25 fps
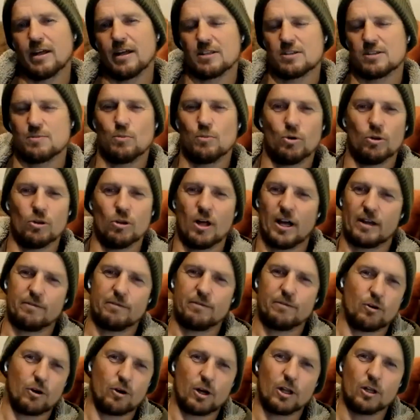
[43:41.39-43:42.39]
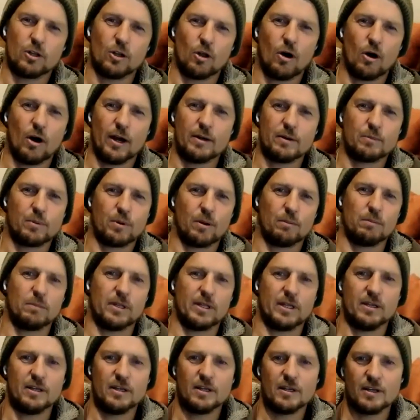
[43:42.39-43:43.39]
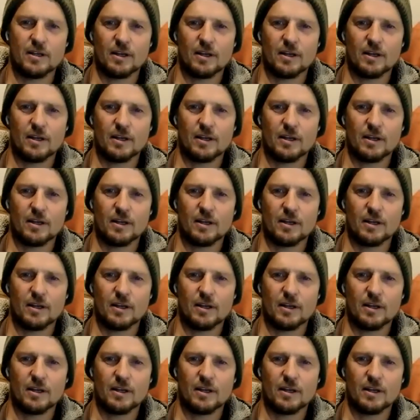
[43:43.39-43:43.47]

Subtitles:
That's more like for a client, probably